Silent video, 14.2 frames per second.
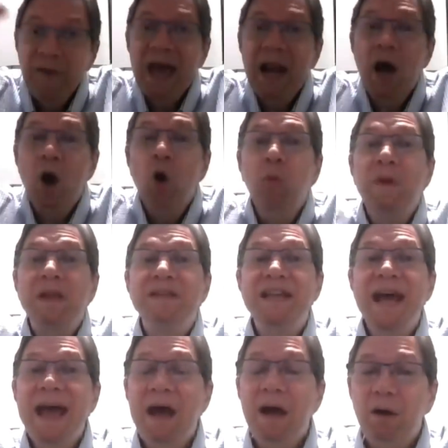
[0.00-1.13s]
that opens
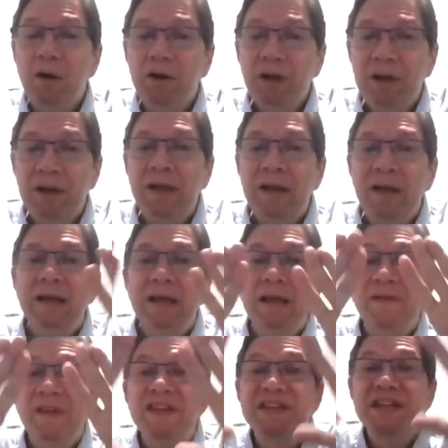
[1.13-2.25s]
out
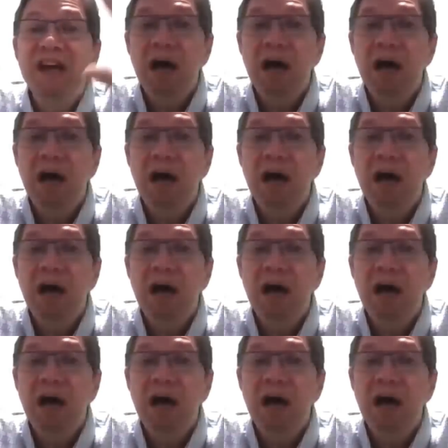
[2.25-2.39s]
this